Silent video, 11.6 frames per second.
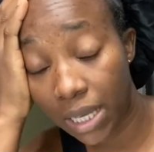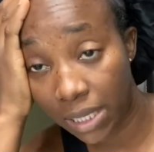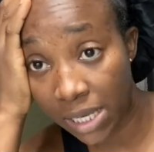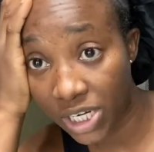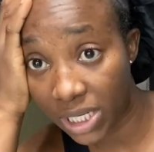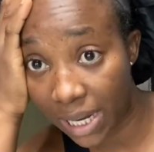
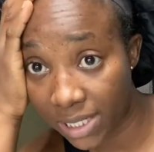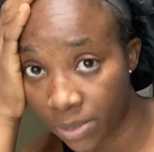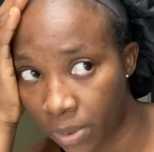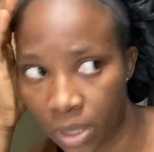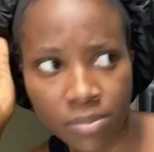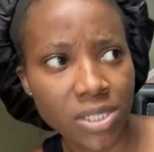Keisha
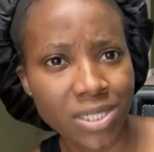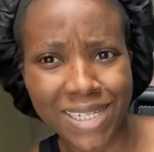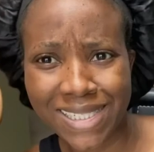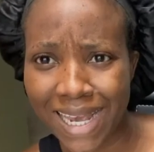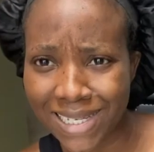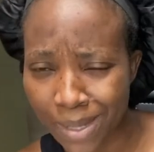Lansbottom, she
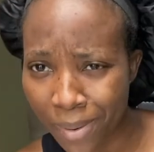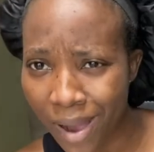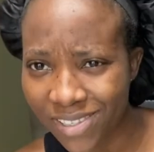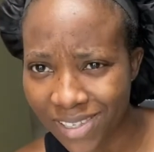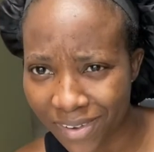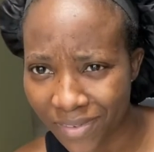tested
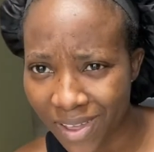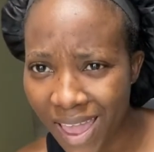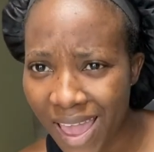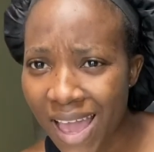positive.